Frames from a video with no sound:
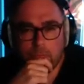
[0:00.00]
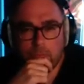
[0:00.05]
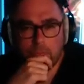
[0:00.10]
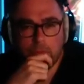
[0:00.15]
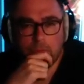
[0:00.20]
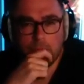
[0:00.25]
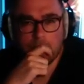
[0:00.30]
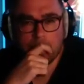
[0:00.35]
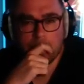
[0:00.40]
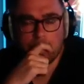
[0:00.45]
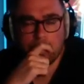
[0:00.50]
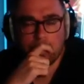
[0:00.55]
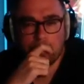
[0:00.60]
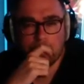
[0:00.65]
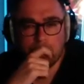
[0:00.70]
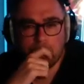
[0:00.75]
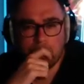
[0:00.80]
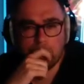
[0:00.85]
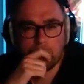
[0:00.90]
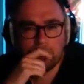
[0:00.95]

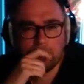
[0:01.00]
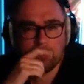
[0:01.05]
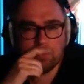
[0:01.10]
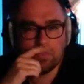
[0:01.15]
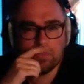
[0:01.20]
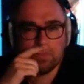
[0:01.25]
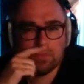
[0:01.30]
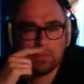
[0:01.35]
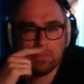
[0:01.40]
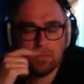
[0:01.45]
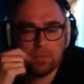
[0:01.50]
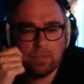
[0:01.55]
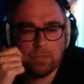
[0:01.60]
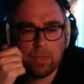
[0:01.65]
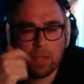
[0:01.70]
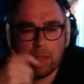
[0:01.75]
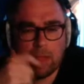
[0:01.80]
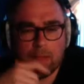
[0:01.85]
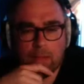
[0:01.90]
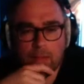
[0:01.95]

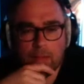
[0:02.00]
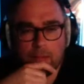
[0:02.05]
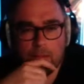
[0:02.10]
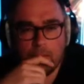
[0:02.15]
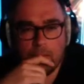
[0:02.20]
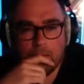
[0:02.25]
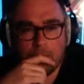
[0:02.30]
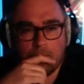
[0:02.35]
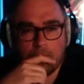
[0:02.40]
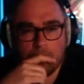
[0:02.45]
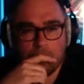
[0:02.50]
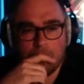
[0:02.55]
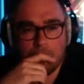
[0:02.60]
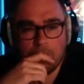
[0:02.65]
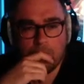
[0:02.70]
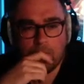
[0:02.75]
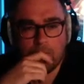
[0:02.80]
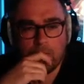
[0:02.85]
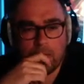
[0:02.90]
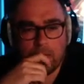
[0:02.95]

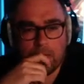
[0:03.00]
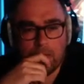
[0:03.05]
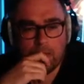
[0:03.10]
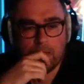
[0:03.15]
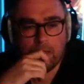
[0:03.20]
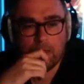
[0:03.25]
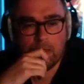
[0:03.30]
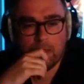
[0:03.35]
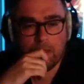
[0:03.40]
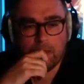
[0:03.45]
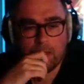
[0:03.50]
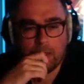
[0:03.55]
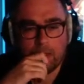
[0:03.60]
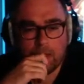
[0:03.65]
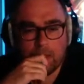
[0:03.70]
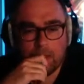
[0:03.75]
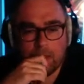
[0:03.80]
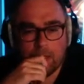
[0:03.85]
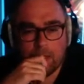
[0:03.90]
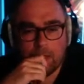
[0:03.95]

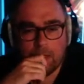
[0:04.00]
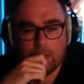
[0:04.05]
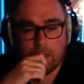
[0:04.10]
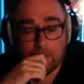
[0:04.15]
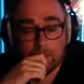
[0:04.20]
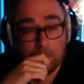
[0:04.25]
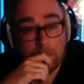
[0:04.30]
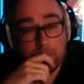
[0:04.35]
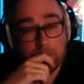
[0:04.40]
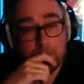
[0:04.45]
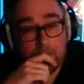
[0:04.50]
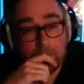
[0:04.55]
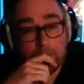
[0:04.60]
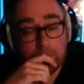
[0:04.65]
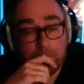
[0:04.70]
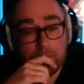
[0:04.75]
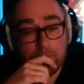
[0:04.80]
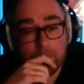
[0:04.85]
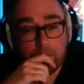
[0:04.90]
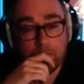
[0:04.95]

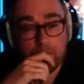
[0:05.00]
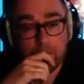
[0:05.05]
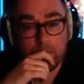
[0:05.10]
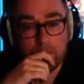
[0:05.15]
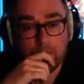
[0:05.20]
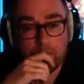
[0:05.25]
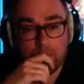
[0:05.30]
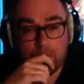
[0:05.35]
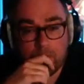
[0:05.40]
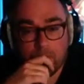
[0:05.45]
No words are spoken by the person on screen.